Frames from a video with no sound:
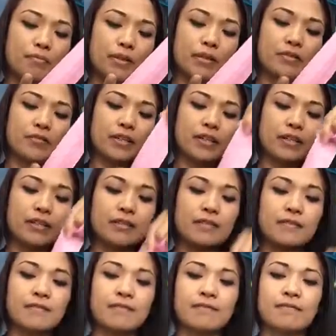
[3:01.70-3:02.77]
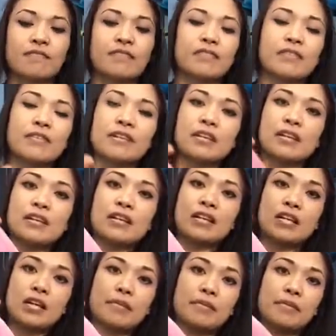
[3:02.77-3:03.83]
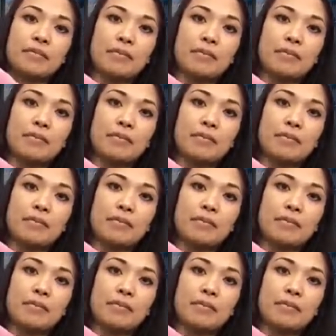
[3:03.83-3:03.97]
middle finger, coming